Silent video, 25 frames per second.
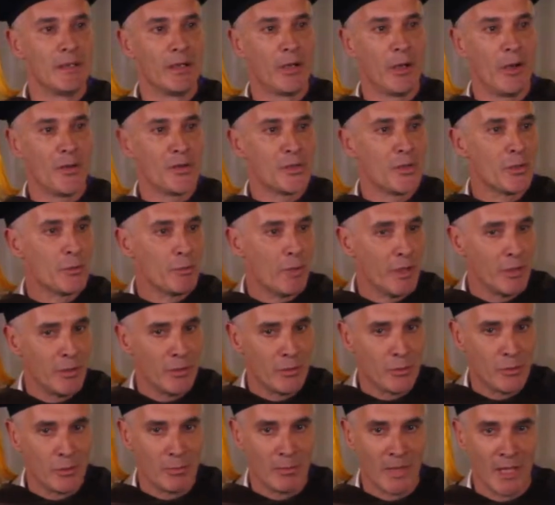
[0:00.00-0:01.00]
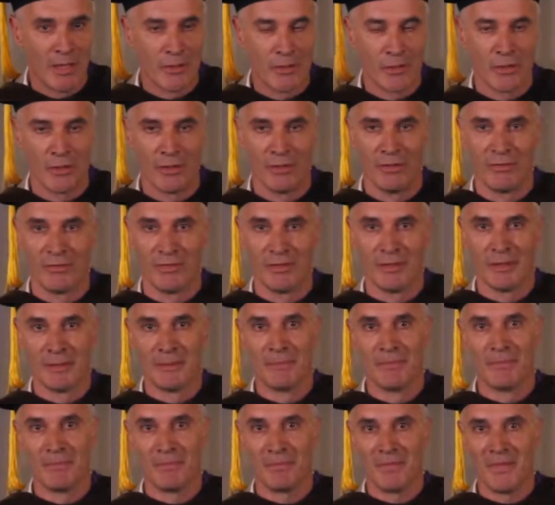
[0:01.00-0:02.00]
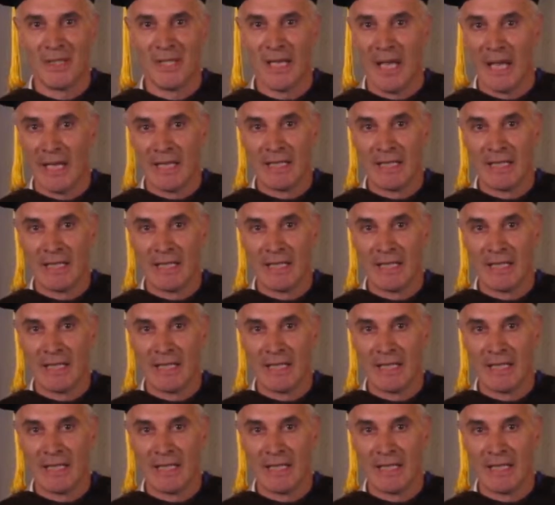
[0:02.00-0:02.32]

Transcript: concentrating too much of the